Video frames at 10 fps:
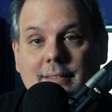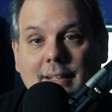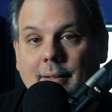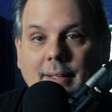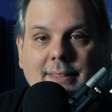
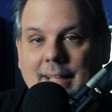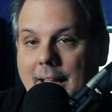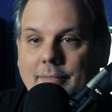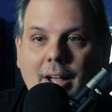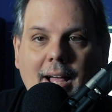He's
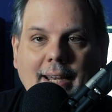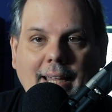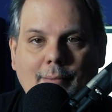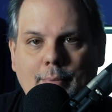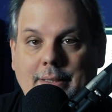kind of a
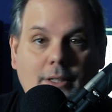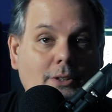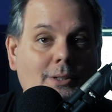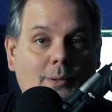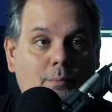hothead, but he's
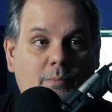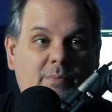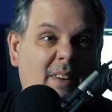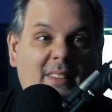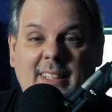also
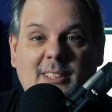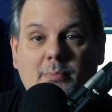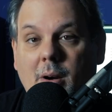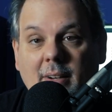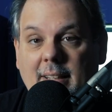fairly
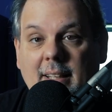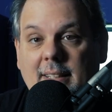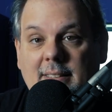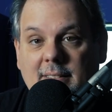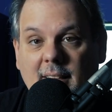smart in this,